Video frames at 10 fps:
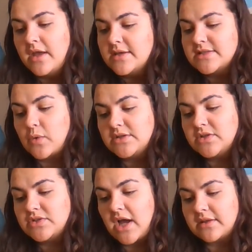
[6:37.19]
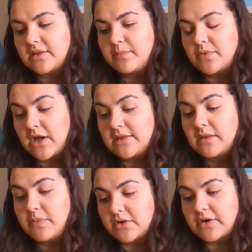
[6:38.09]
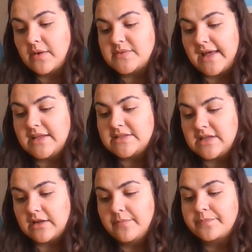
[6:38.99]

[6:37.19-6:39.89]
Squanto taught the pilgrims how to dig